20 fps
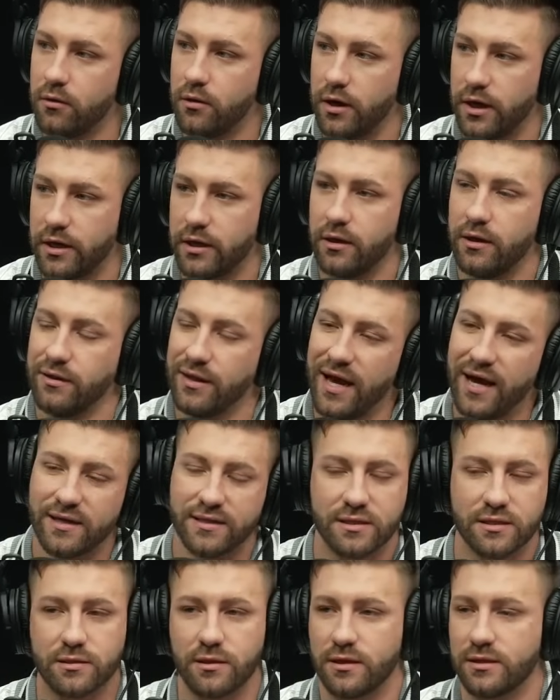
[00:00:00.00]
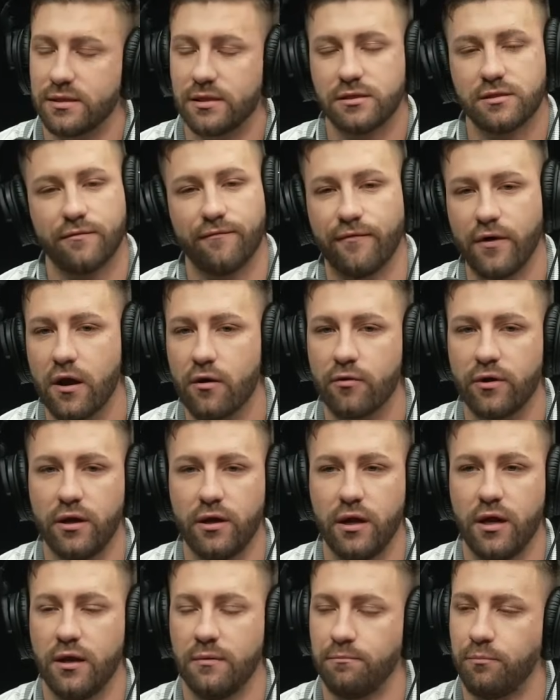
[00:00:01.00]
And it's a
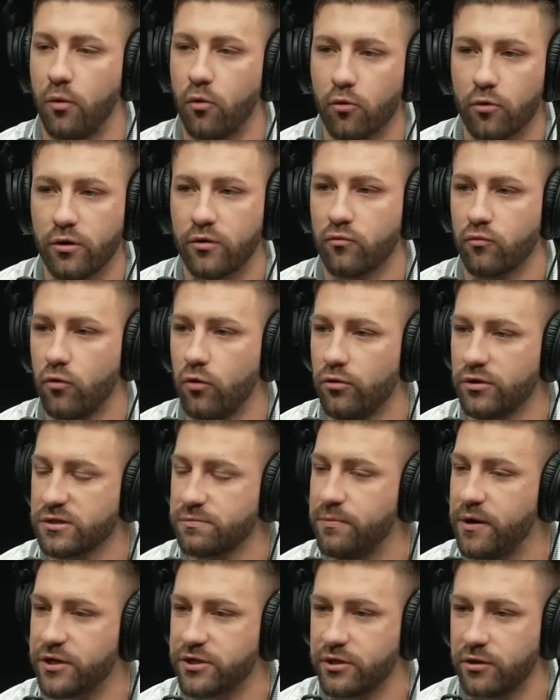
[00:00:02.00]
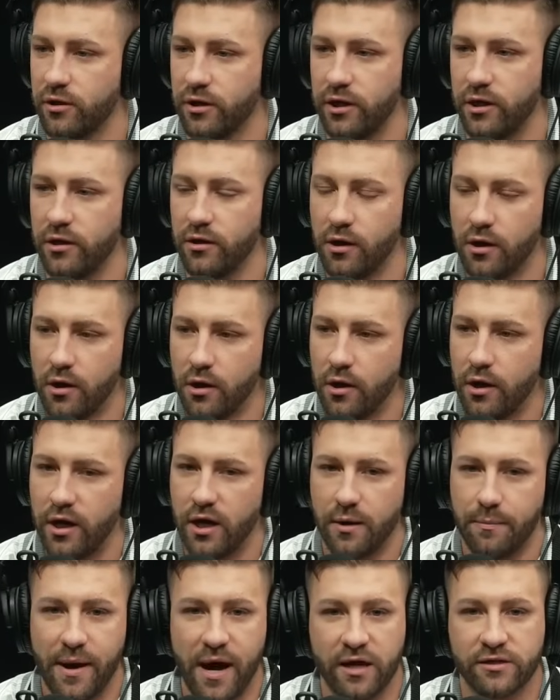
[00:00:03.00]
very important role, especially
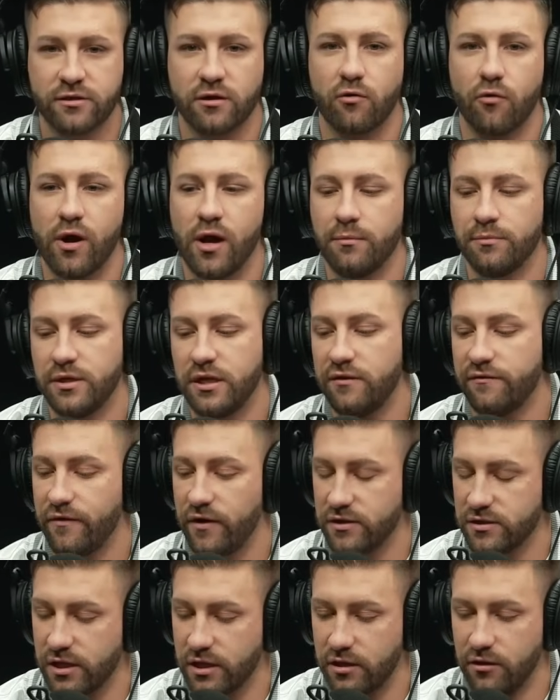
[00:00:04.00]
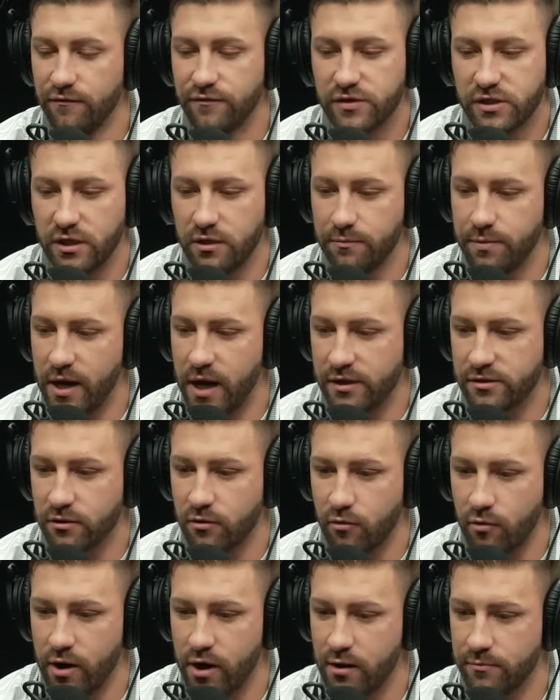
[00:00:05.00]
in a Patrick Graham defense. Like, you've seen Patrick
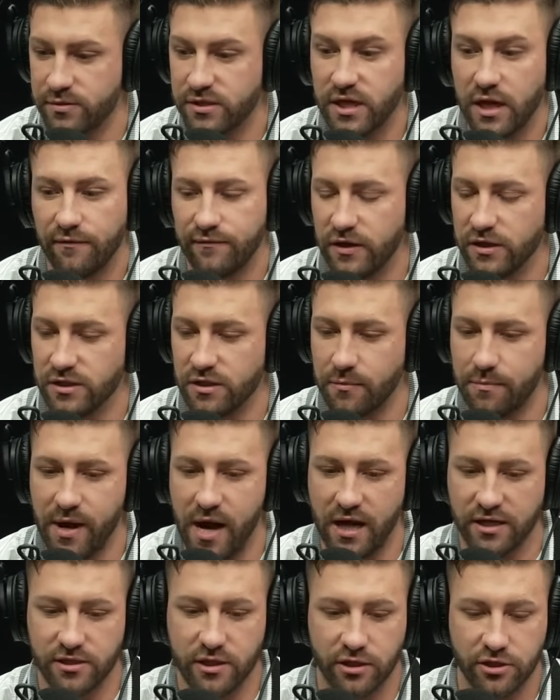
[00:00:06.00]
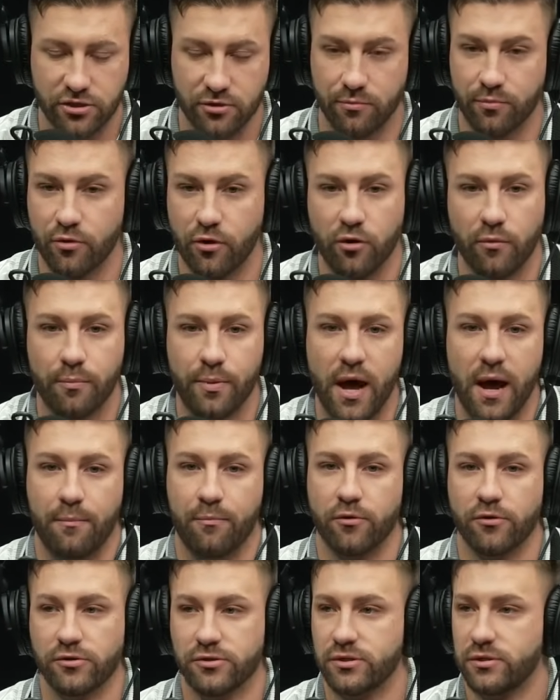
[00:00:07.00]
Graham safeties in the past, like a Jabril
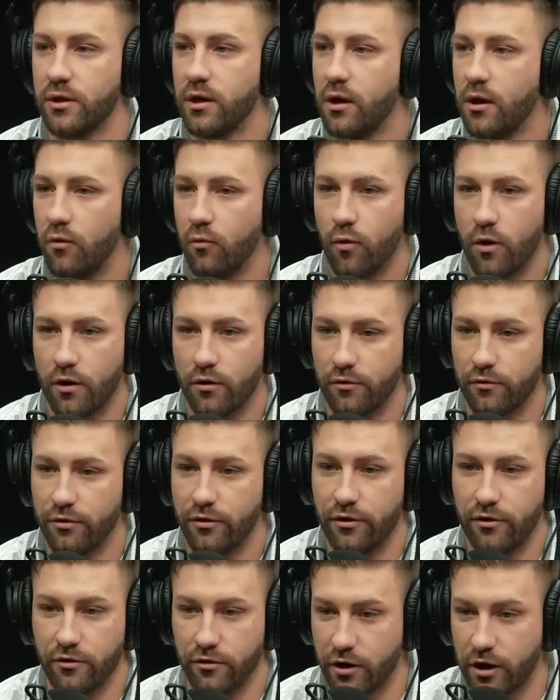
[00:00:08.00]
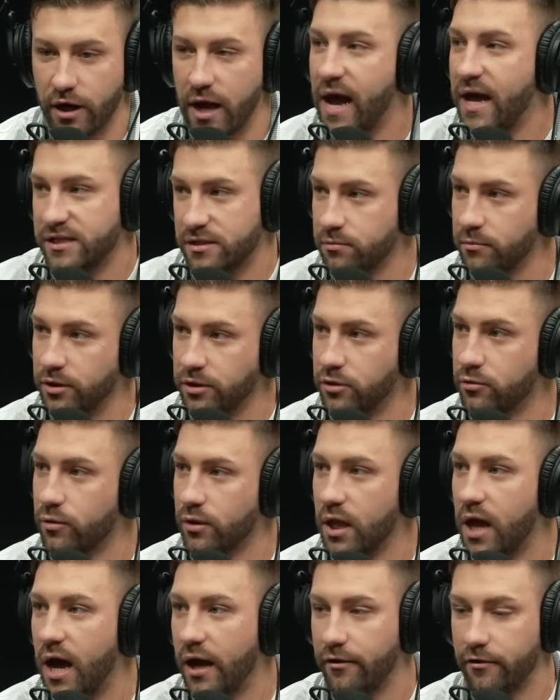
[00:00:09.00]
Peppers, where you're going to ask him to do a
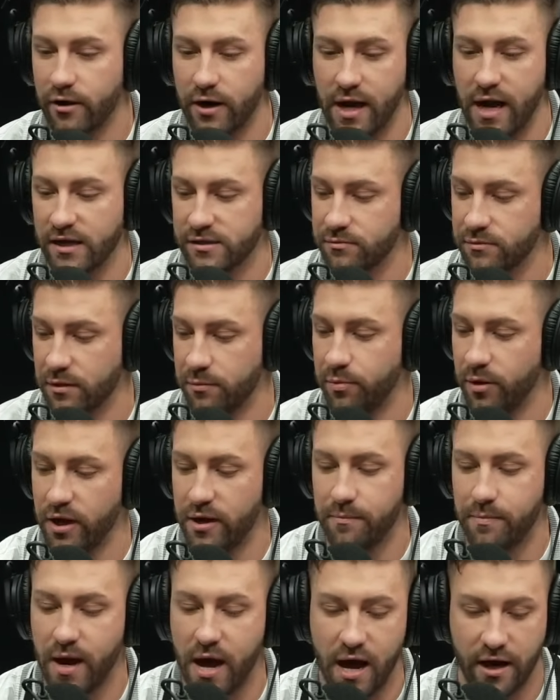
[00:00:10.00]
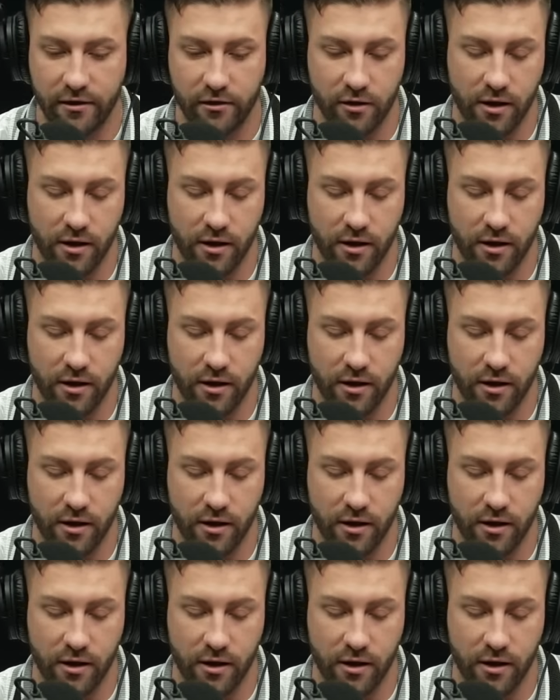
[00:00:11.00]
lot. You're going to ask him to play back.